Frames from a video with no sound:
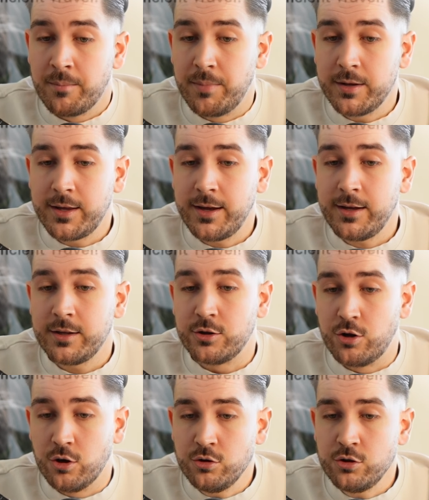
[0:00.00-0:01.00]
But they
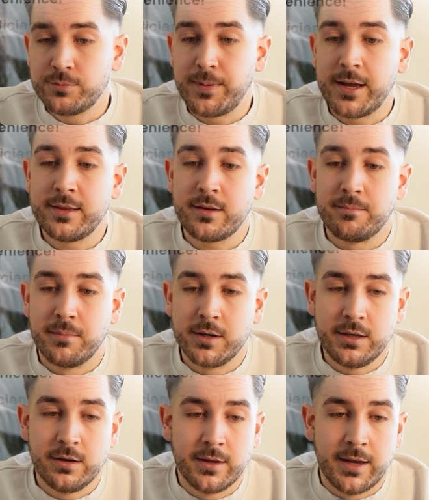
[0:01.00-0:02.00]
don't spend
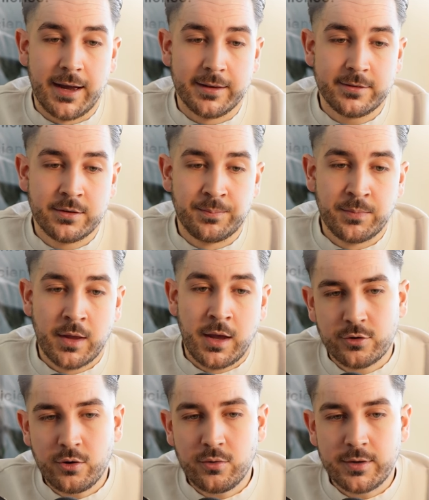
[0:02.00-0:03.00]
money on ads.
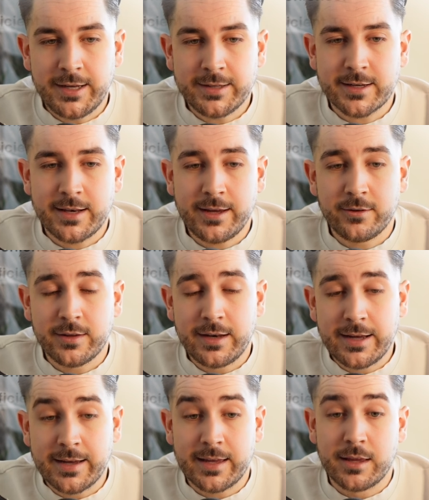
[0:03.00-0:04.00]
So let's click on the
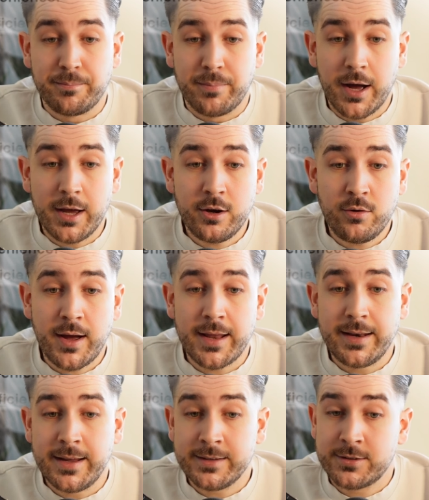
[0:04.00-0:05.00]
link in the bio
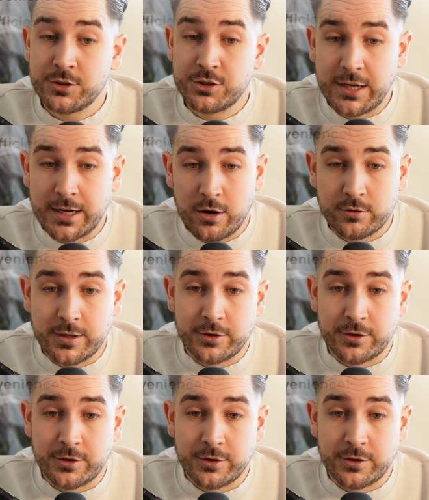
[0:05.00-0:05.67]
and let's check out